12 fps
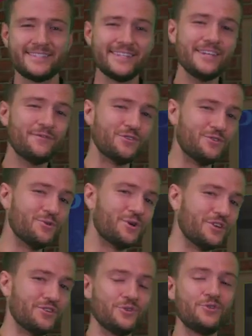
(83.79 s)
See if you
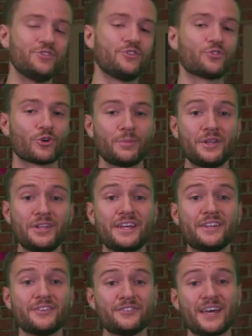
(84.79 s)
can use exorbitant
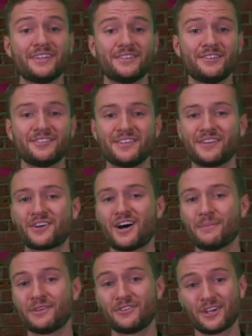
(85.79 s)
in a sentence in the
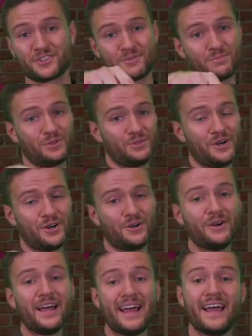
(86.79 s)
comment section
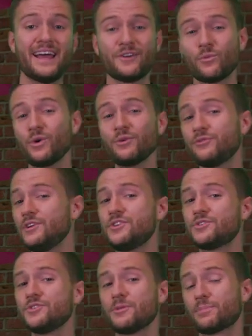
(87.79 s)
below, and we'll
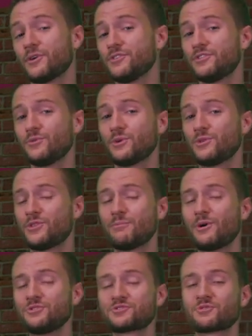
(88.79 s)
feature the person with the
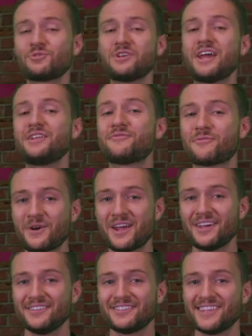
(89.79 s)
most creative
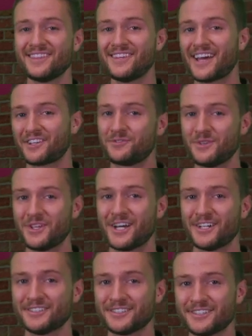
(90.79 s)
phrase in the next video.
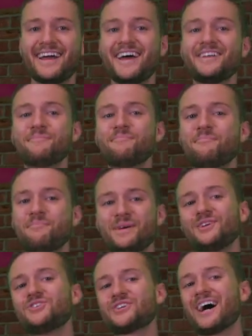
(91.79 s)
And
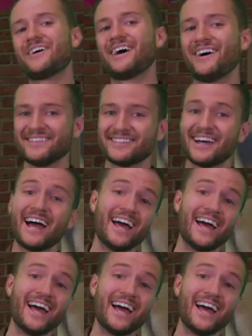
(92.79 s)
big shout out to